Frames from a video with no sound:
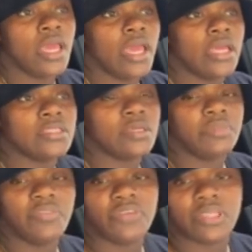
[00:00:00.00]
and some
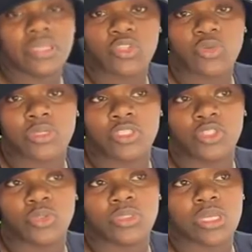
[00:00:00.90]
different things that you
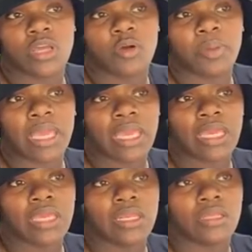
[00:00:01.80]
can do to help
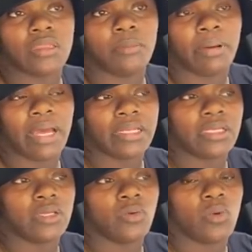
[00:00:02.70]
aid the
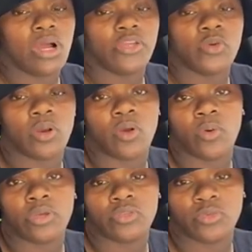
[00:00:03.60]
body while you are
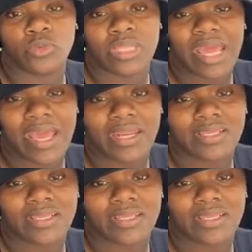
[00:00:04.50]
going through that